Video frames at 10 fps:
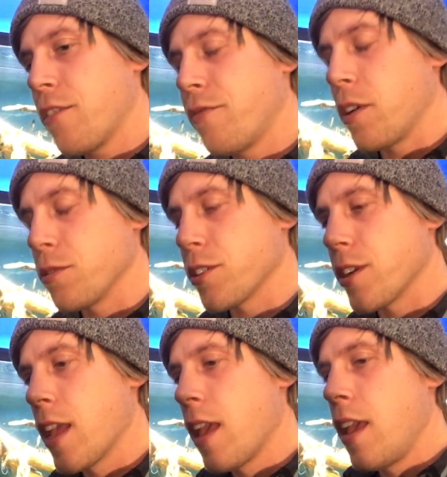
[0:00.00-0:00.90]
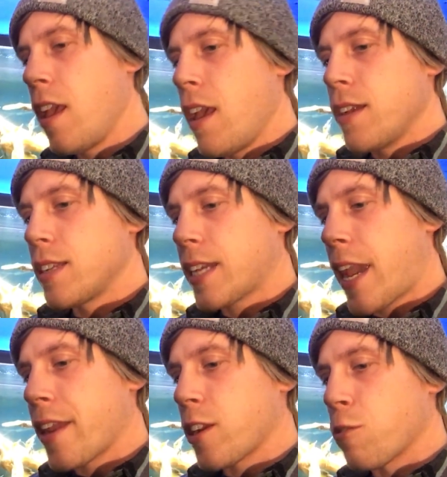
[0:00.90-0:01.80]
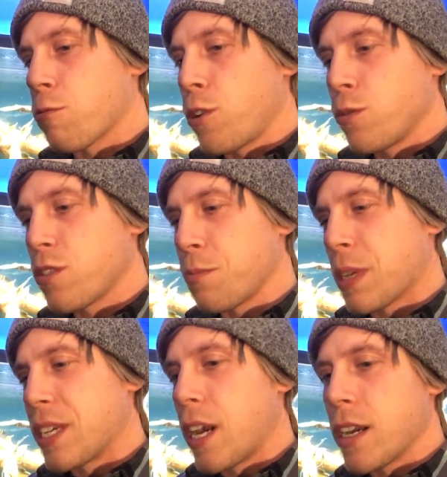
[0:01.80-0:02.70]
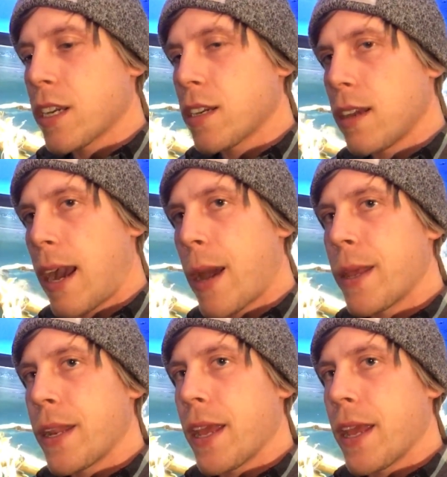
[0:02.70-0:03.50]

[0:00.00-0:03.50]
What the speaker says: the filter to kind of grow some gunk on it,